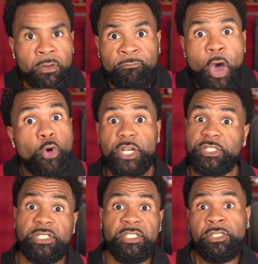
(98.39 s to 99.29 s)

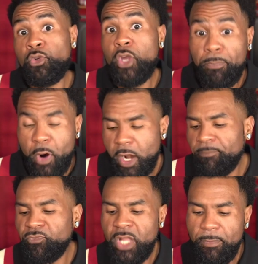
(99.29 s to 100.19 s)
Voters, do your part.
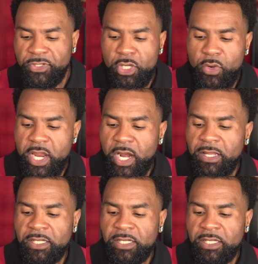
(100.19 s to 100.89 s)
Number two here,